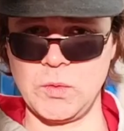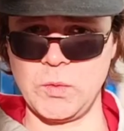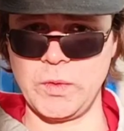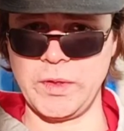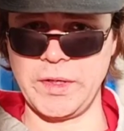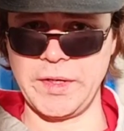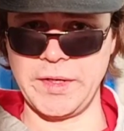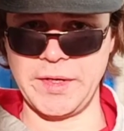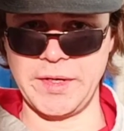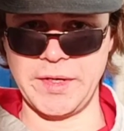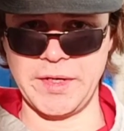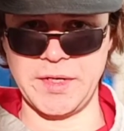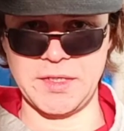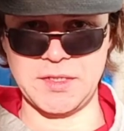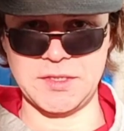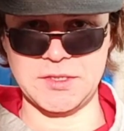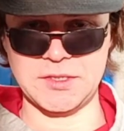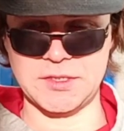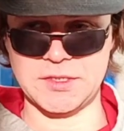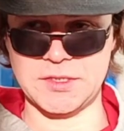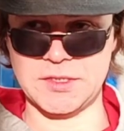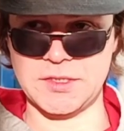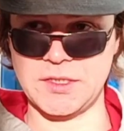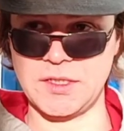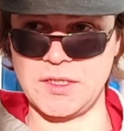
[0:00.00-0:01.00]
Why I
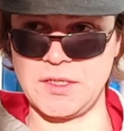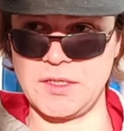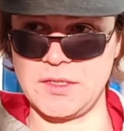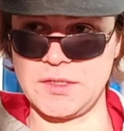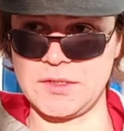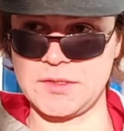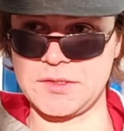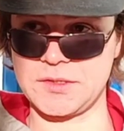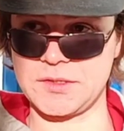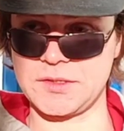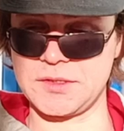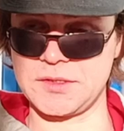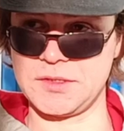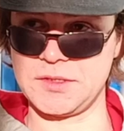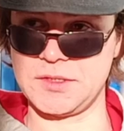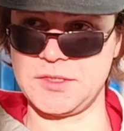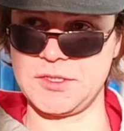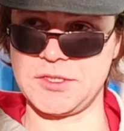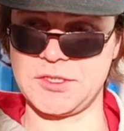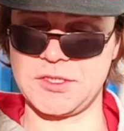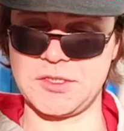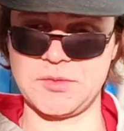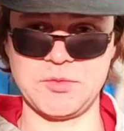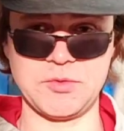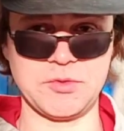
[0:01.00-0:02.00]
installed
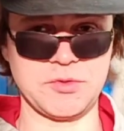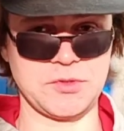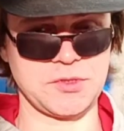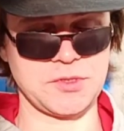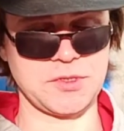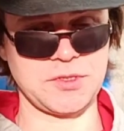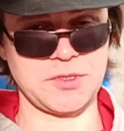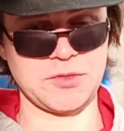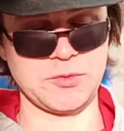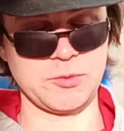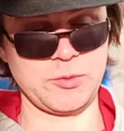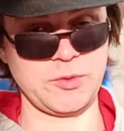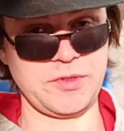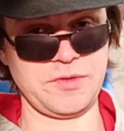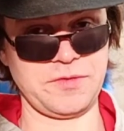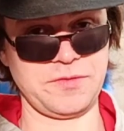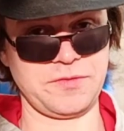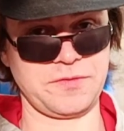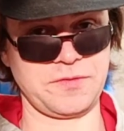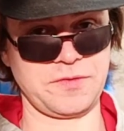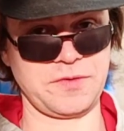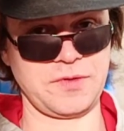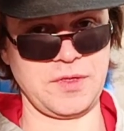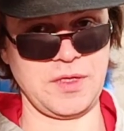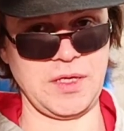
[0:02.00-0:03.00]
distributor with
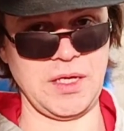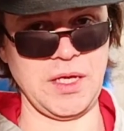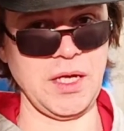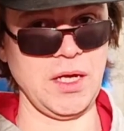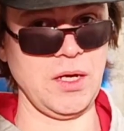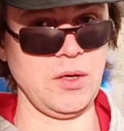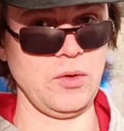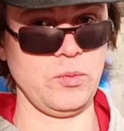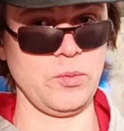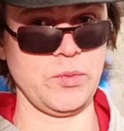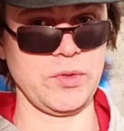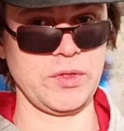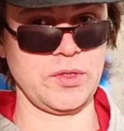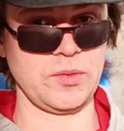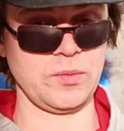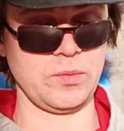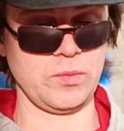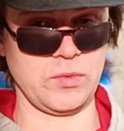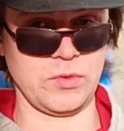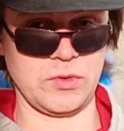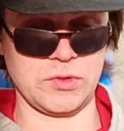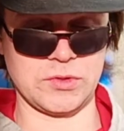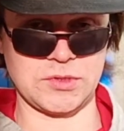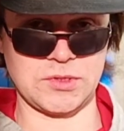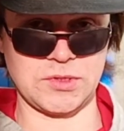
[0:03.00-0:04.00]
aluminum
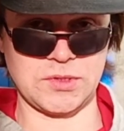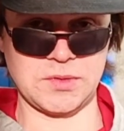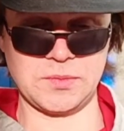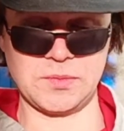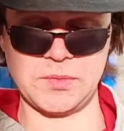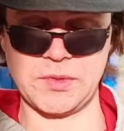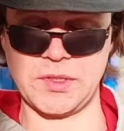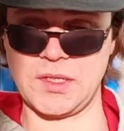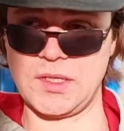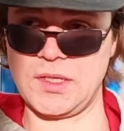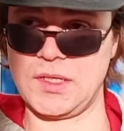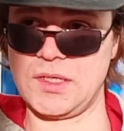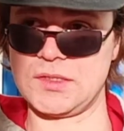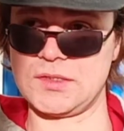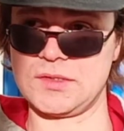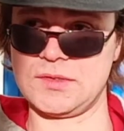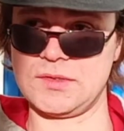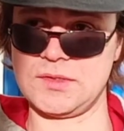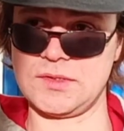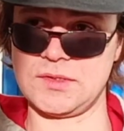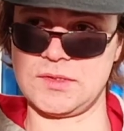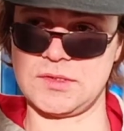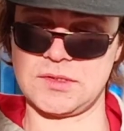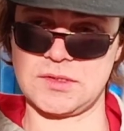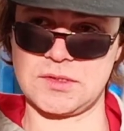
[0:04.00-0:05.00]
body? Because
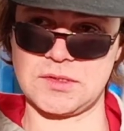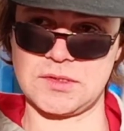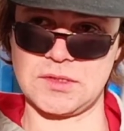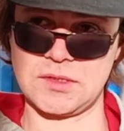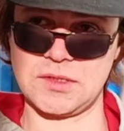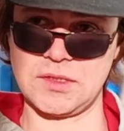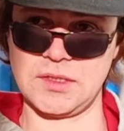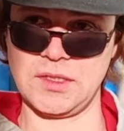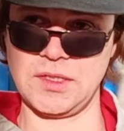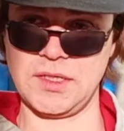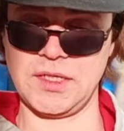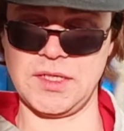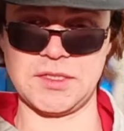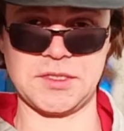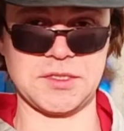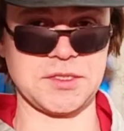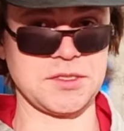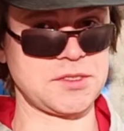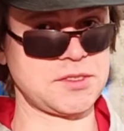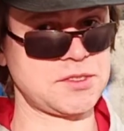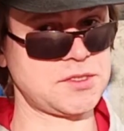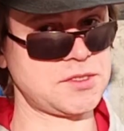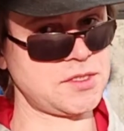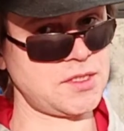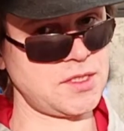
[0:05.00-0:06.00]
it's
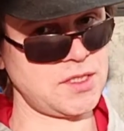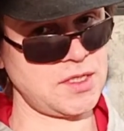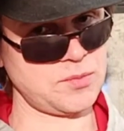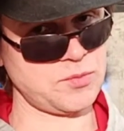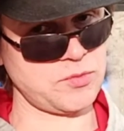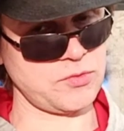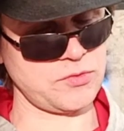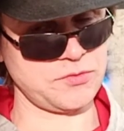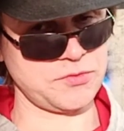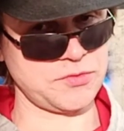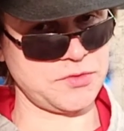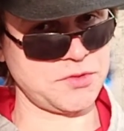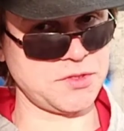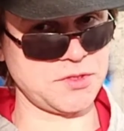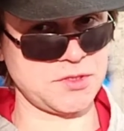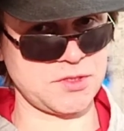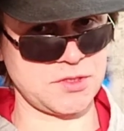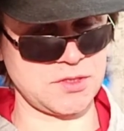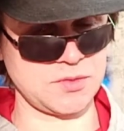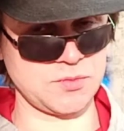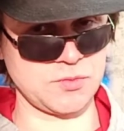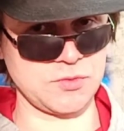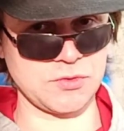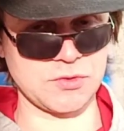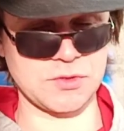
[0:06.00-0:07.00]
latest type of
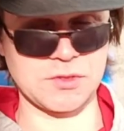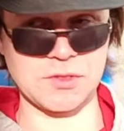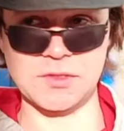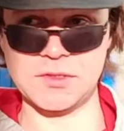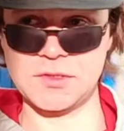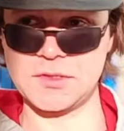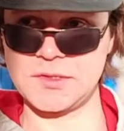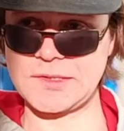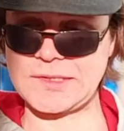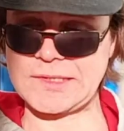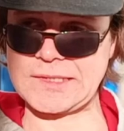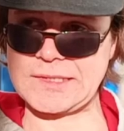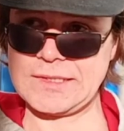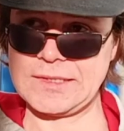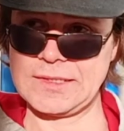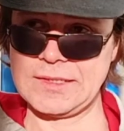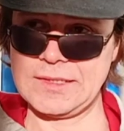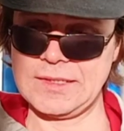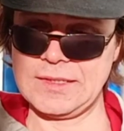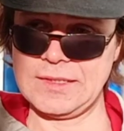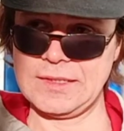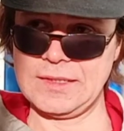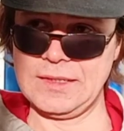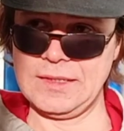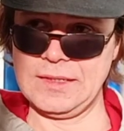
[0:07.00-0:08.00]
distributors.
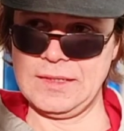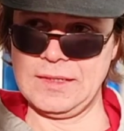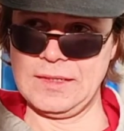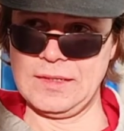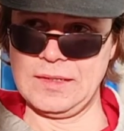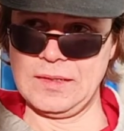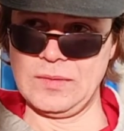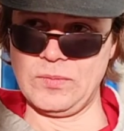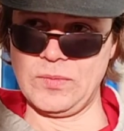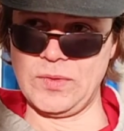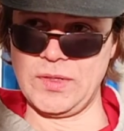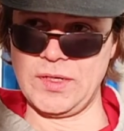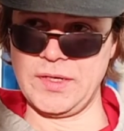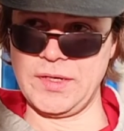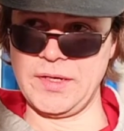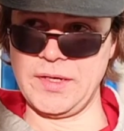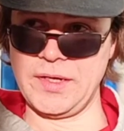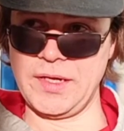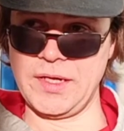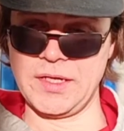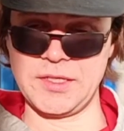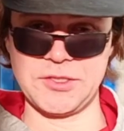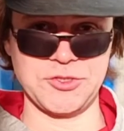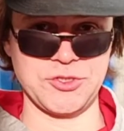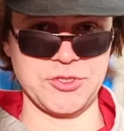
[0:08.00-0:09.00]
My
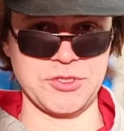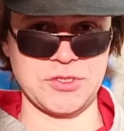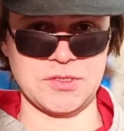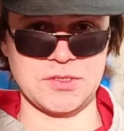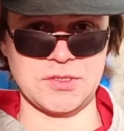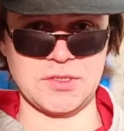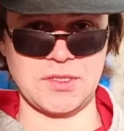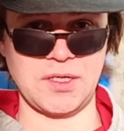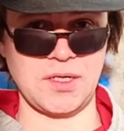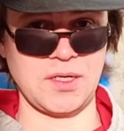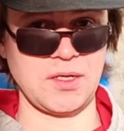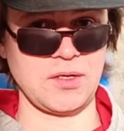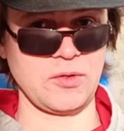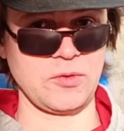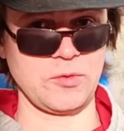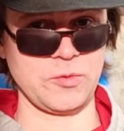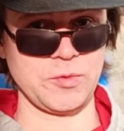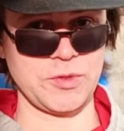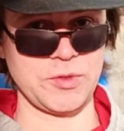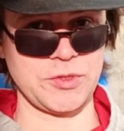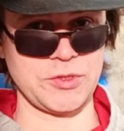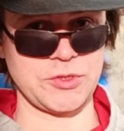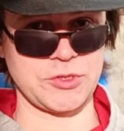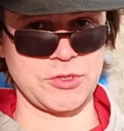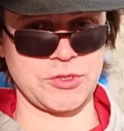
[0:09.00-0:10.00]
engine now,
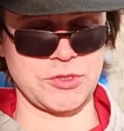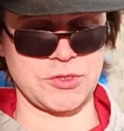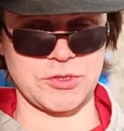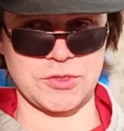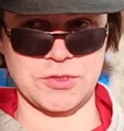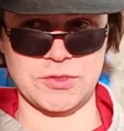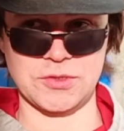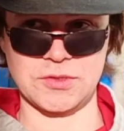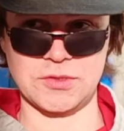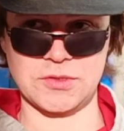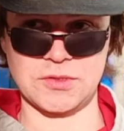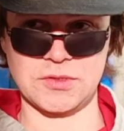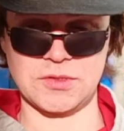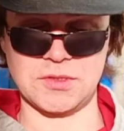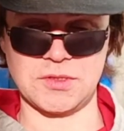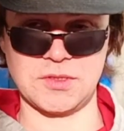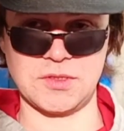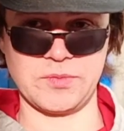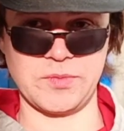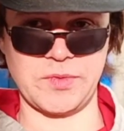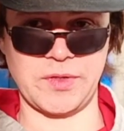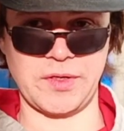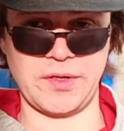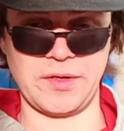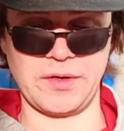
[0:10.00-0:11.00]
which
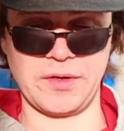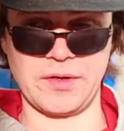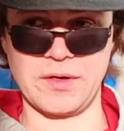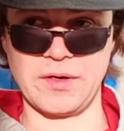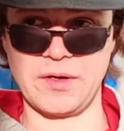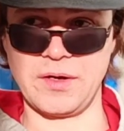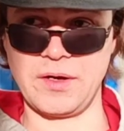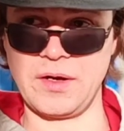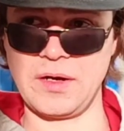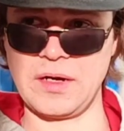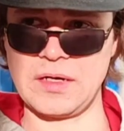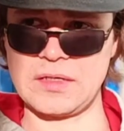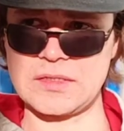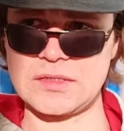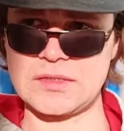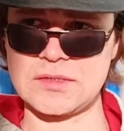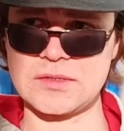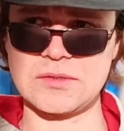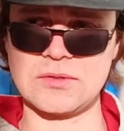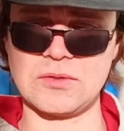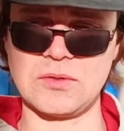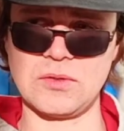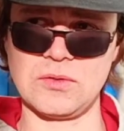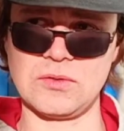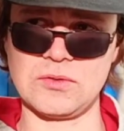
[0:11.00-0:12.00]
in my
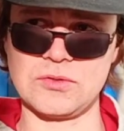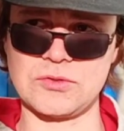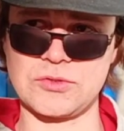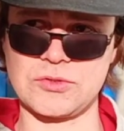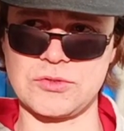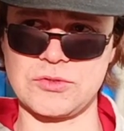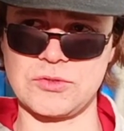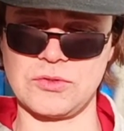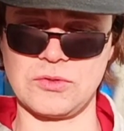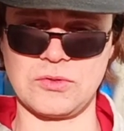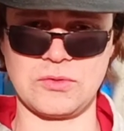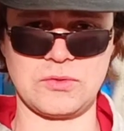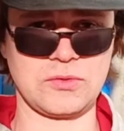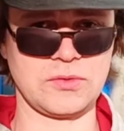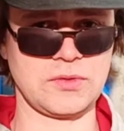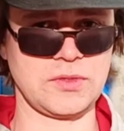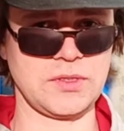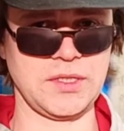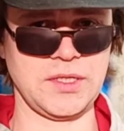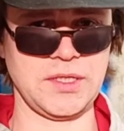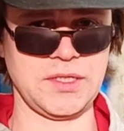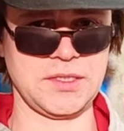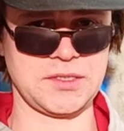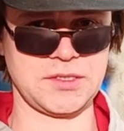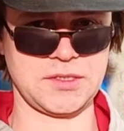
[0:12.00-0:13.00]
car, also
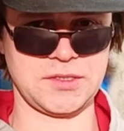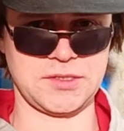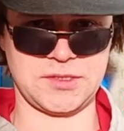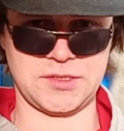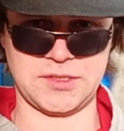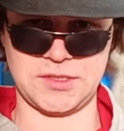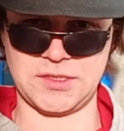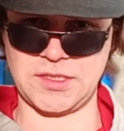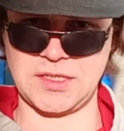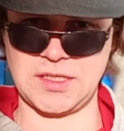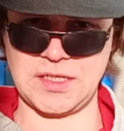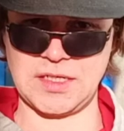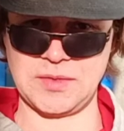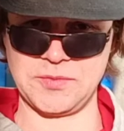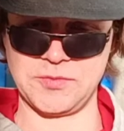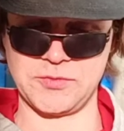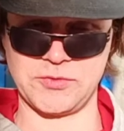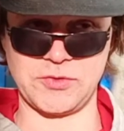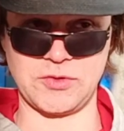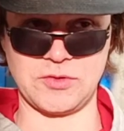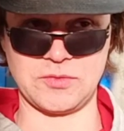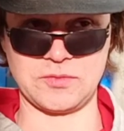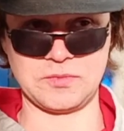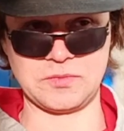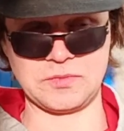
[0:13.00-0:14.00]
latest type
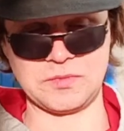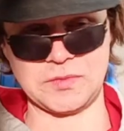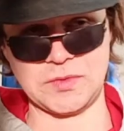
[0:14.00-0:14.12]
from